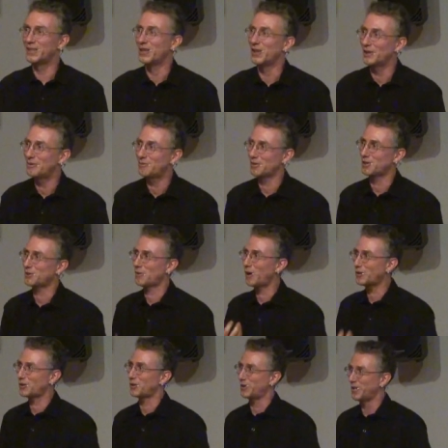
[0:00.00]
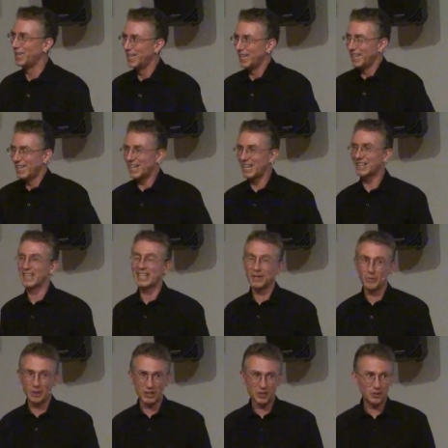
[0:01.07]
you know, infrastructure in
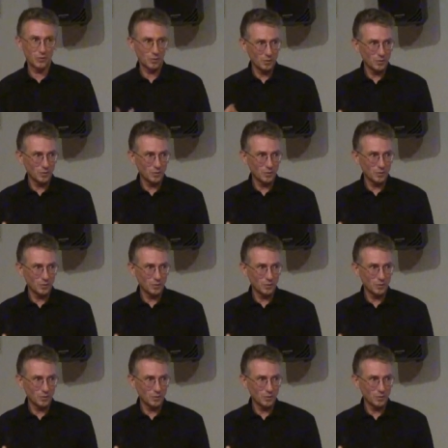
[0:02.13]
language?